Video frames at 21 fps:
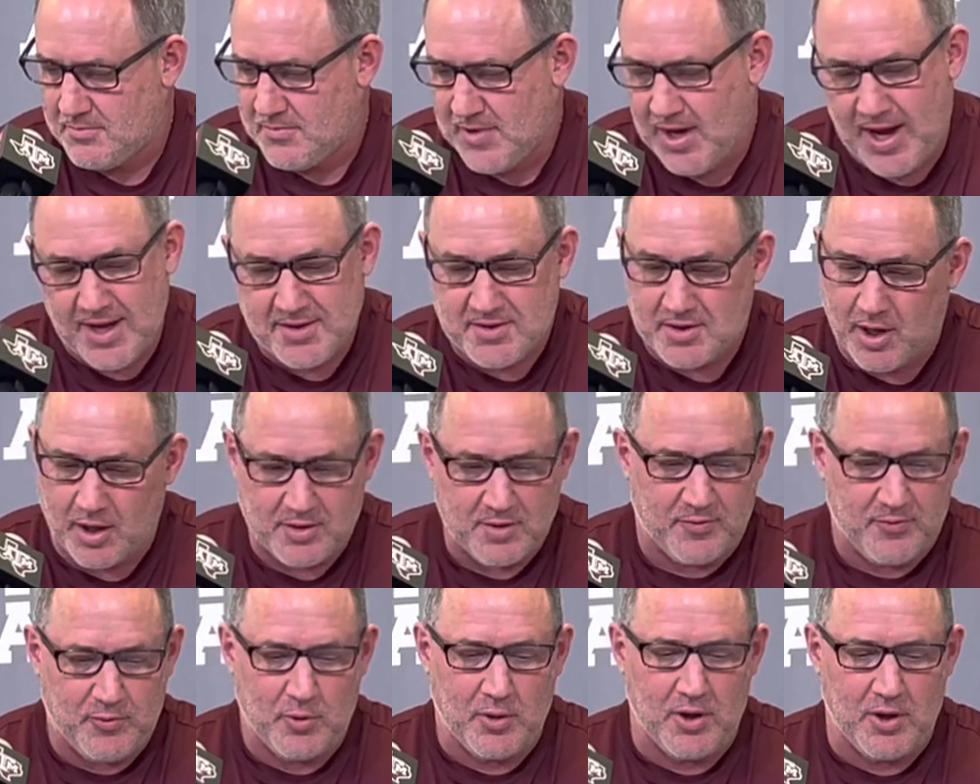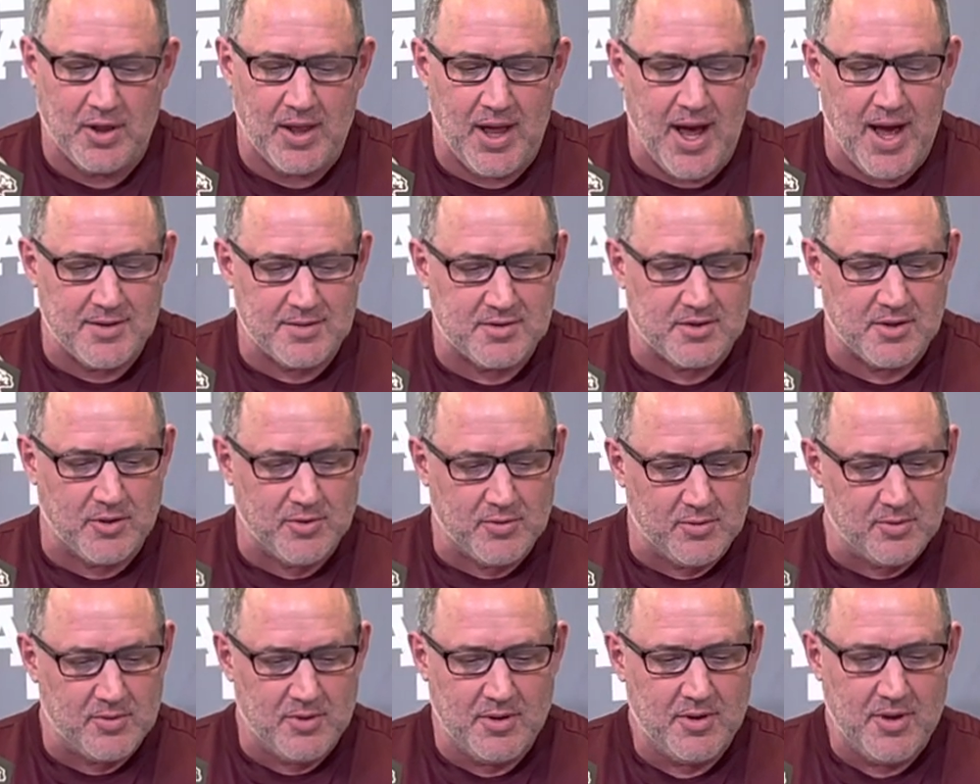I talk to Four a lot, so
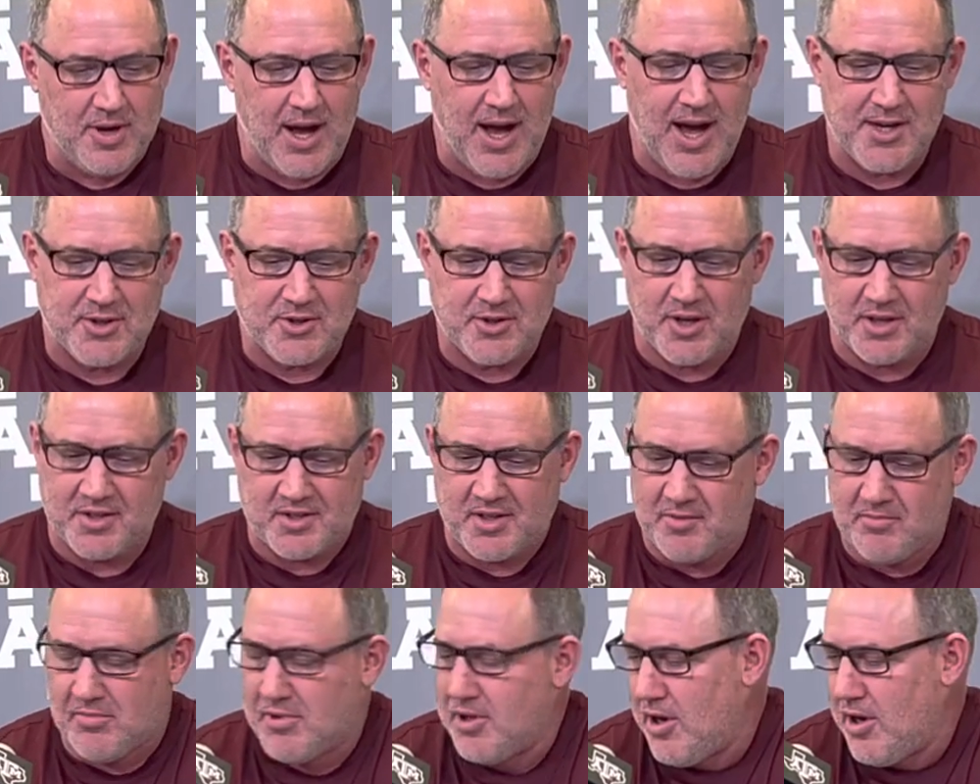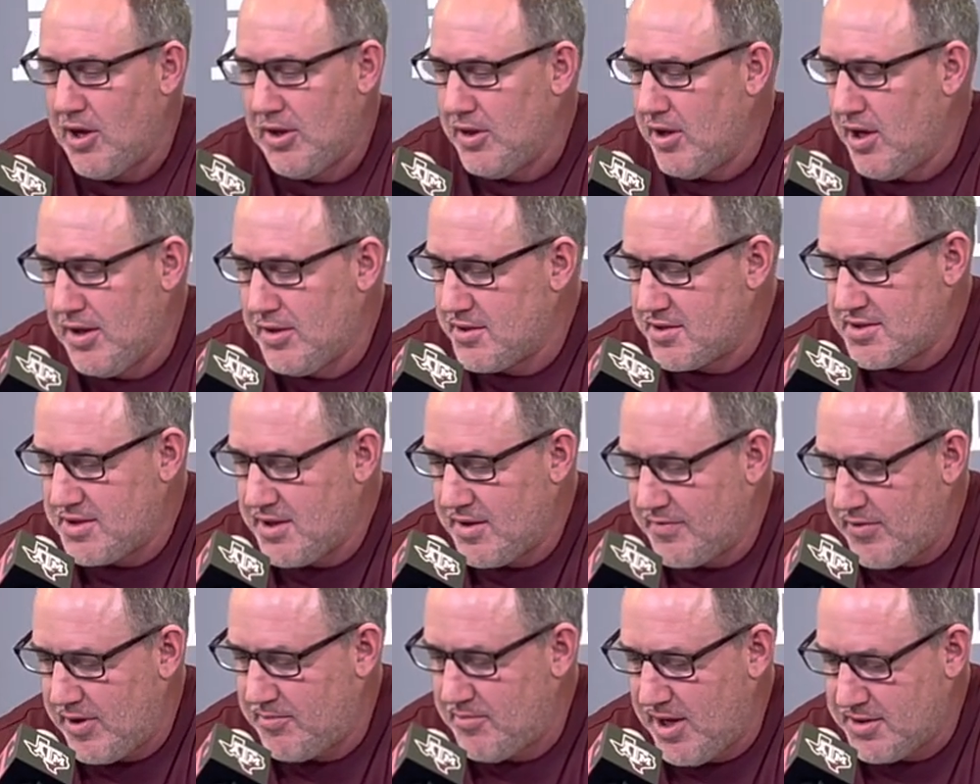I trust him. But on the other
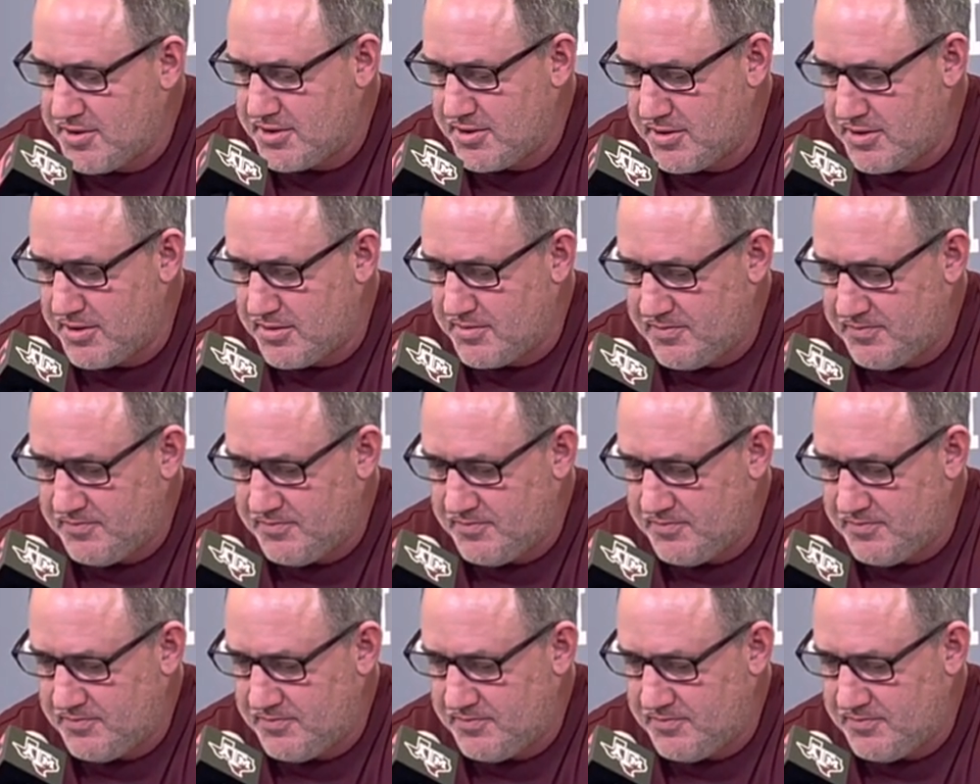stuff, I'm not sure.